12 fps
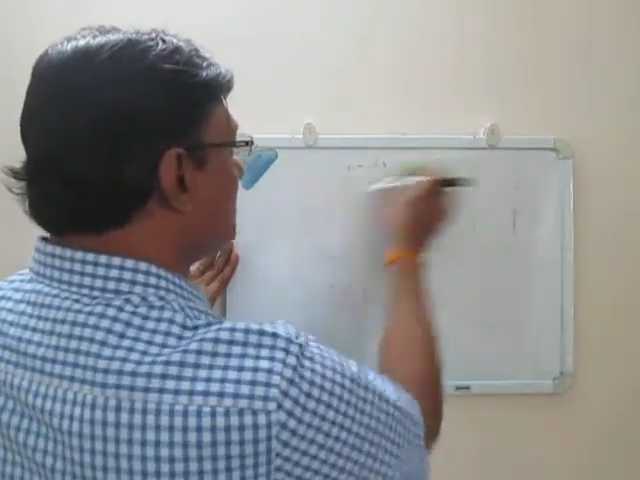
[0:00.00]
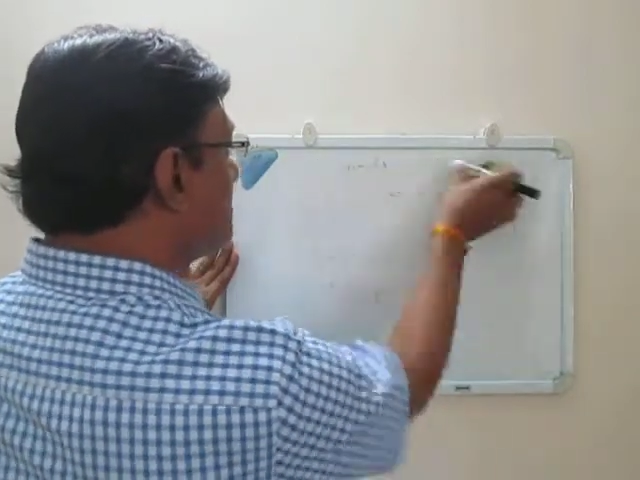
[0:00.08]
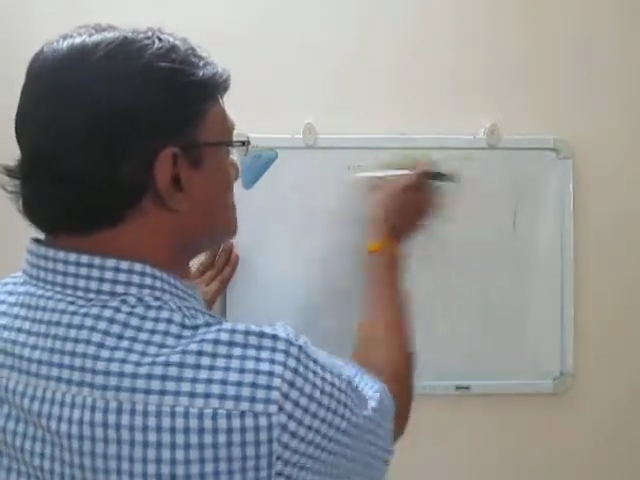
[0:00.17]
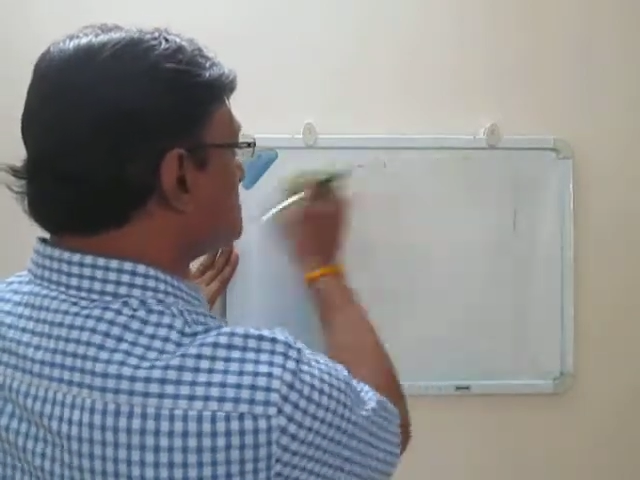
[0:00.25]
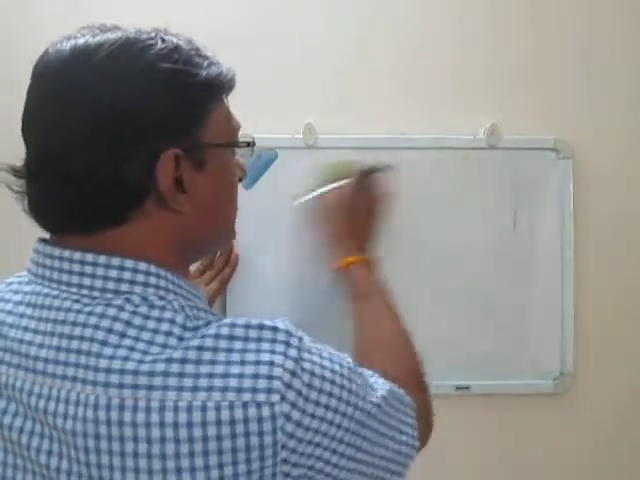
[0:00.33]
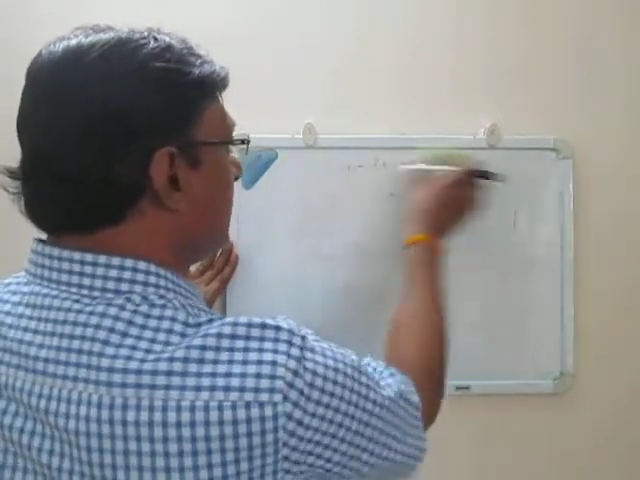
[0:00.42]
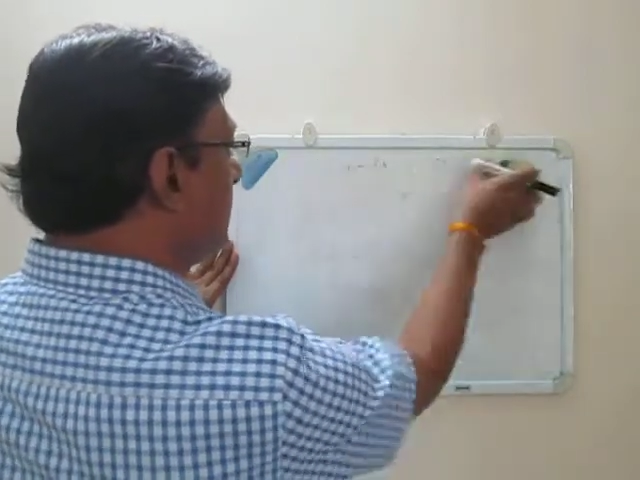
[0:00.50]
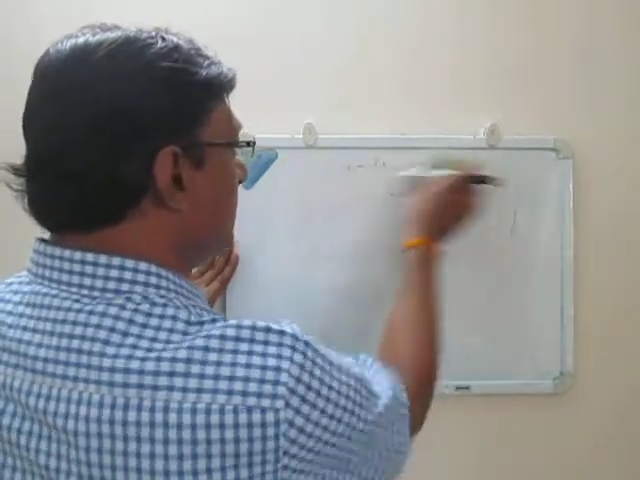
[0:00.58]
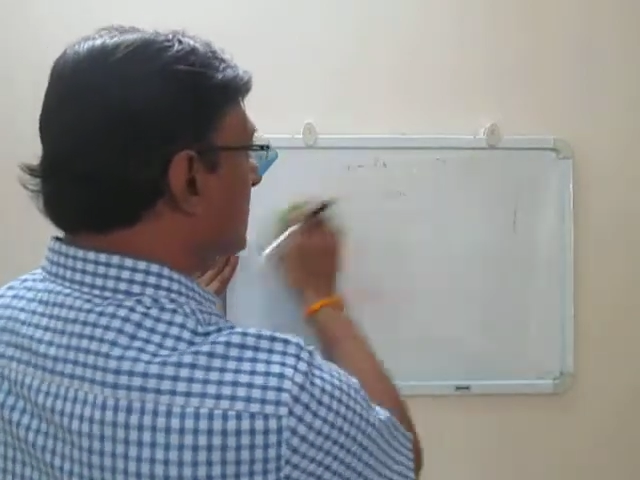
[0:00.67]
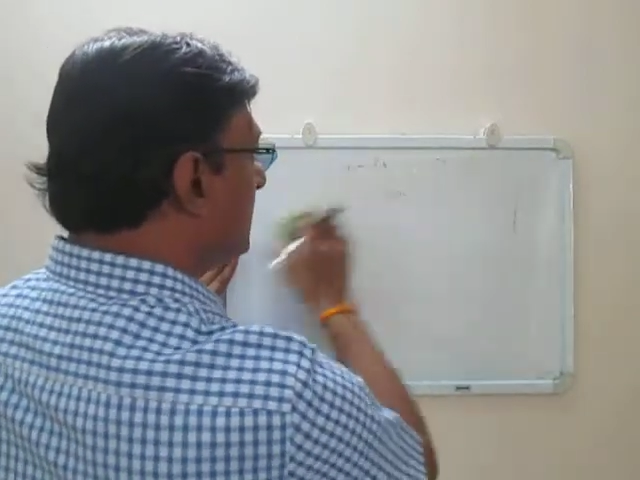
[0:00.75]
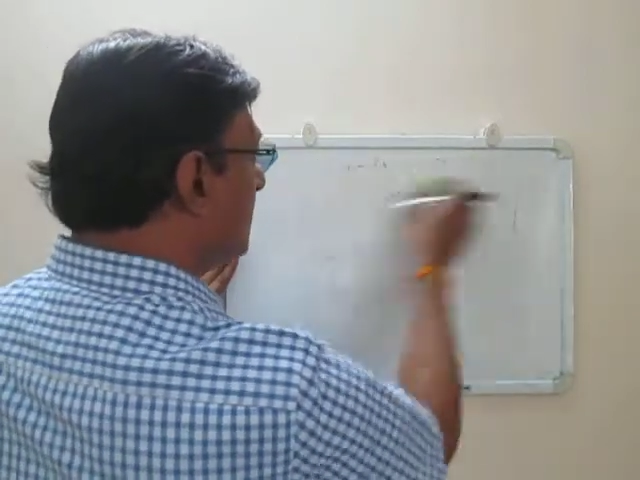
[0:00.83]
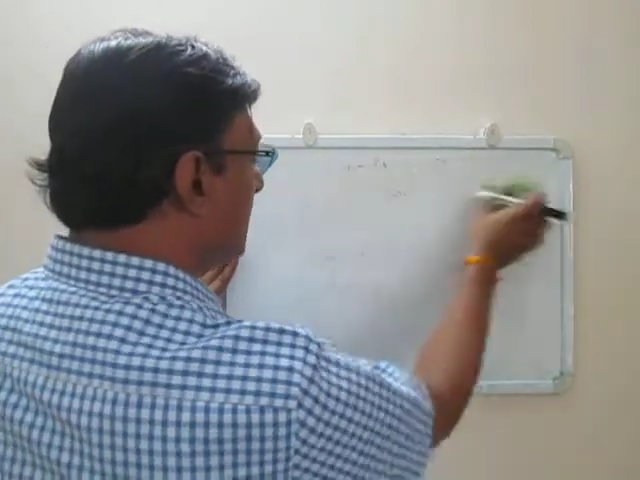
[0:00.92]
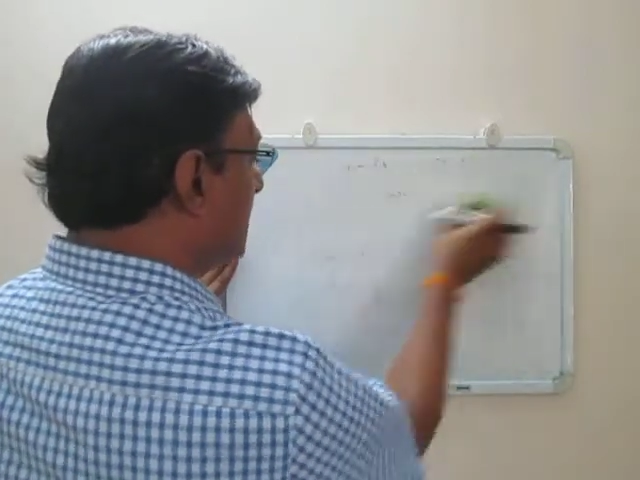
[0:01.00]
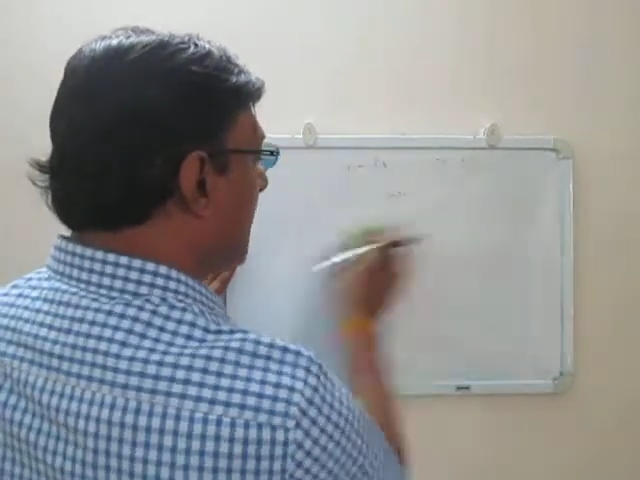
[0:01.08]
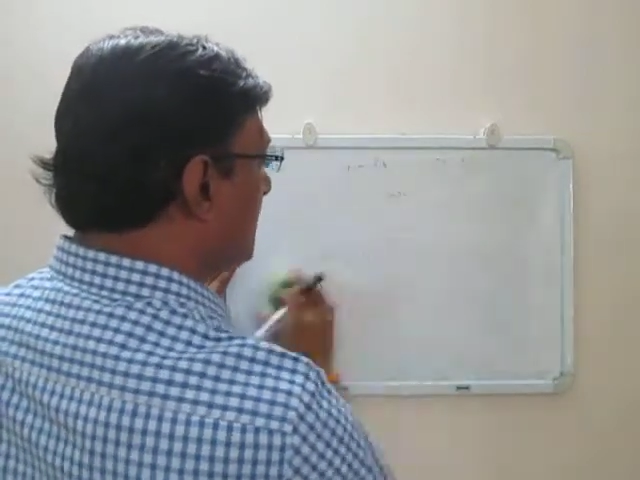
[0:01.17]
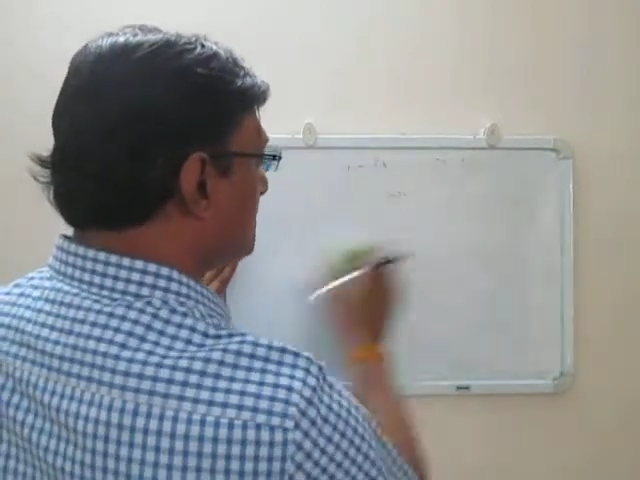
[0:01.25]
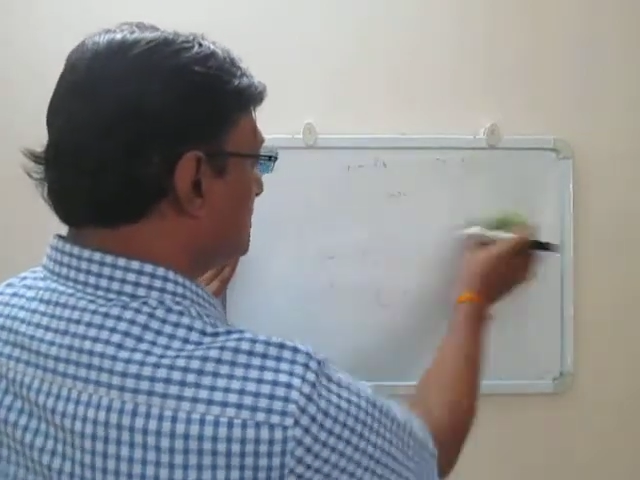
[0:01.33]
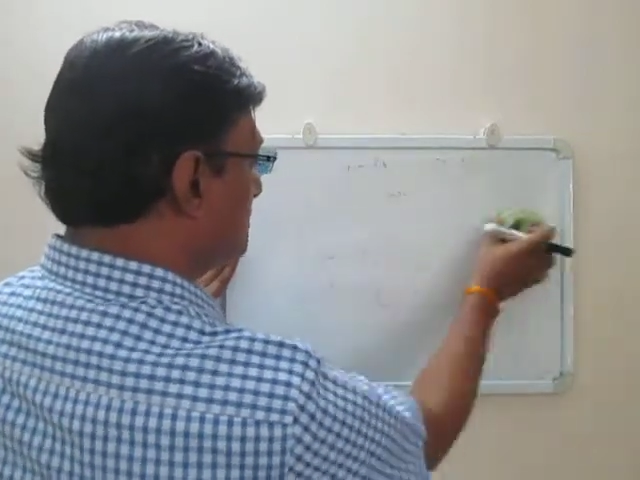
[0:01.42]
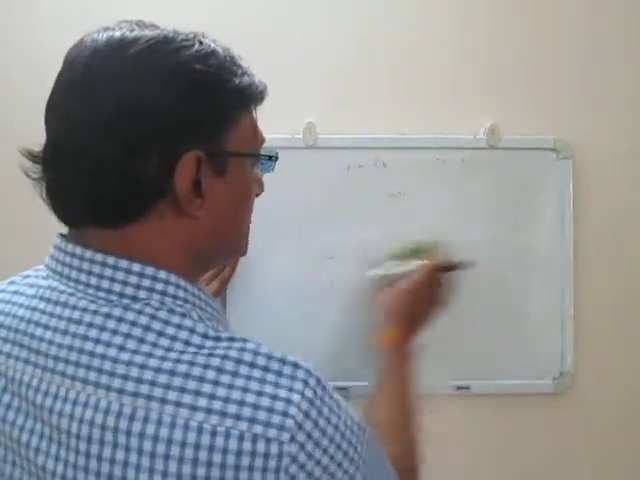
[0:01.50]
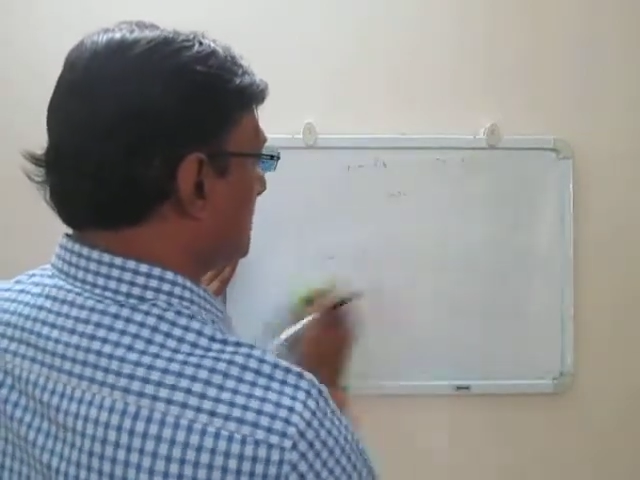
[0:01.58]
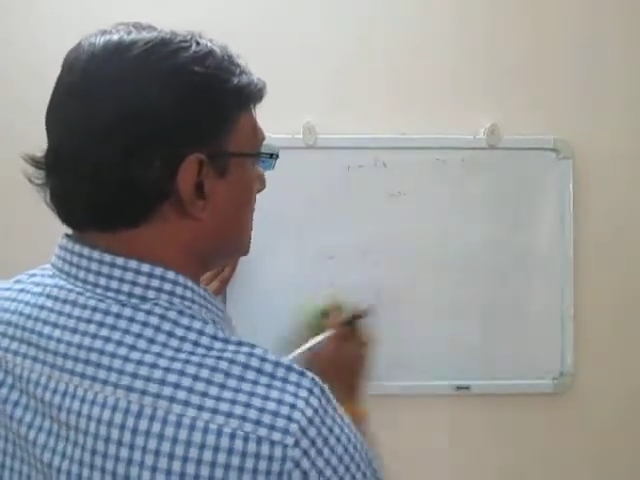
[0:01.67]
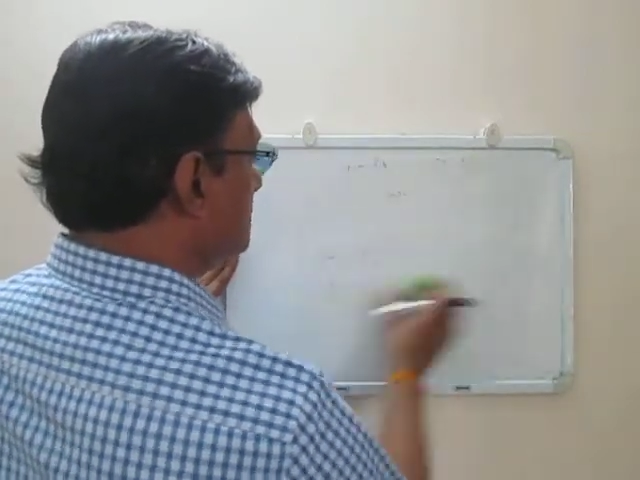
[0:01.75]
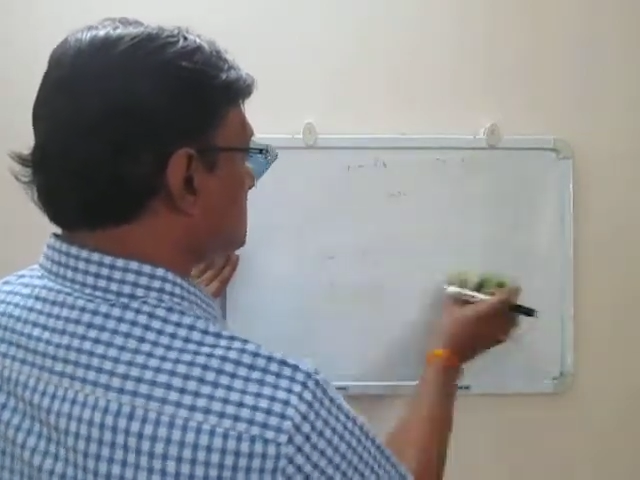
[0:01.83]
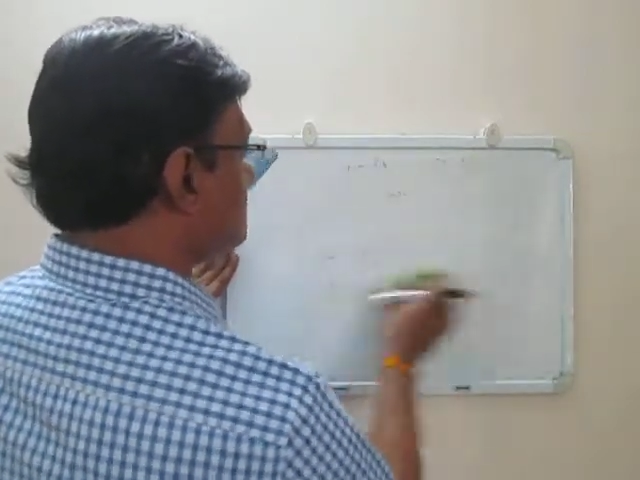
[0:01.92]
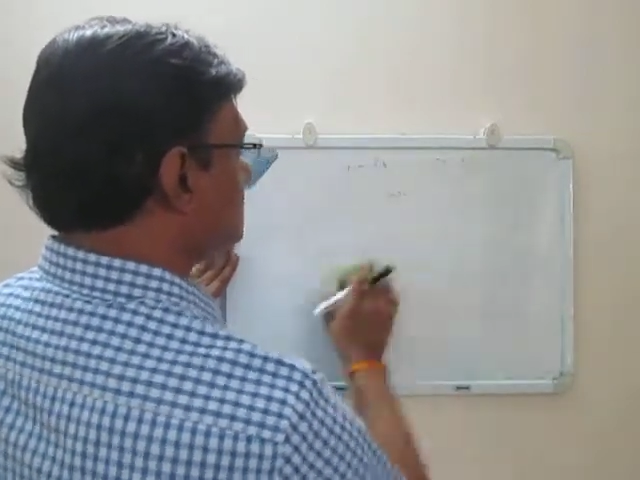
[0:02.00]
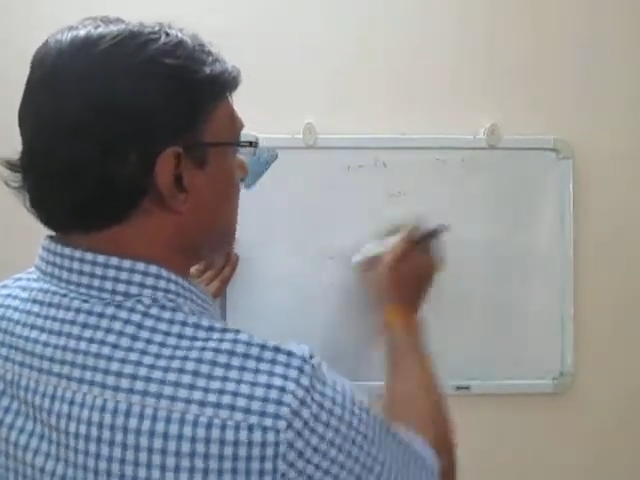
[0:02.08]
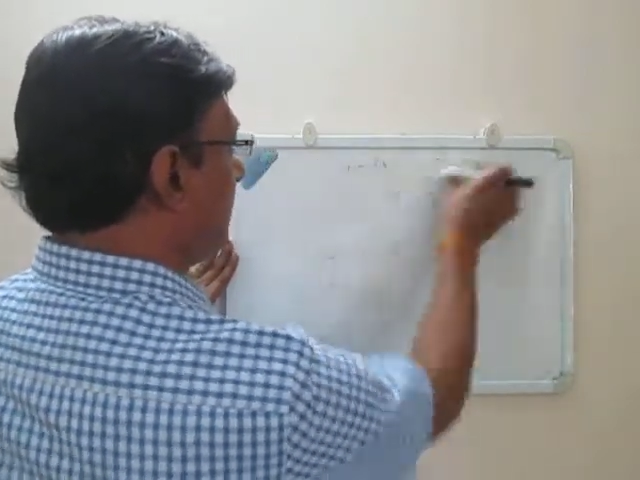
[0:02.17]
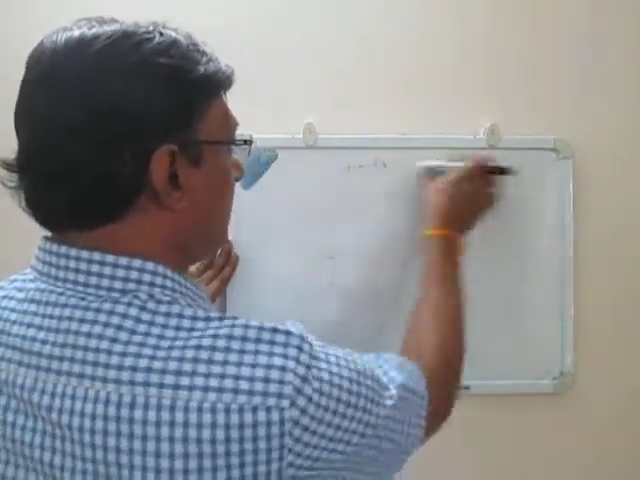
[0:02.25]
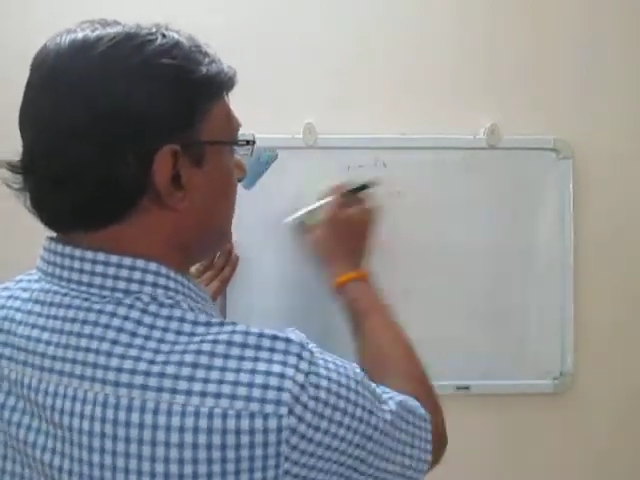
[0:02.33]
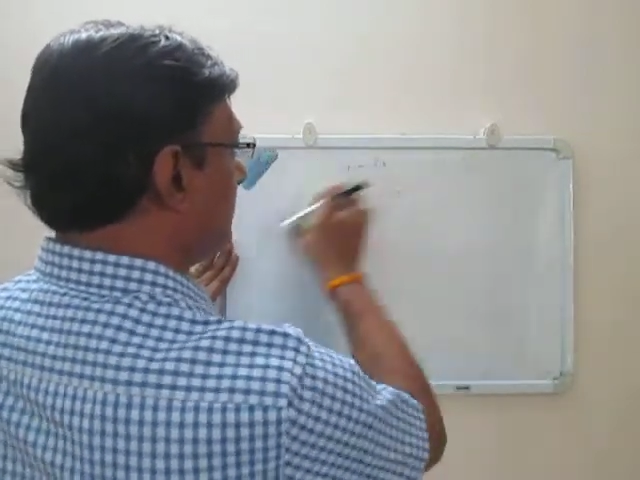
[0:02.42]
this been a cash sale,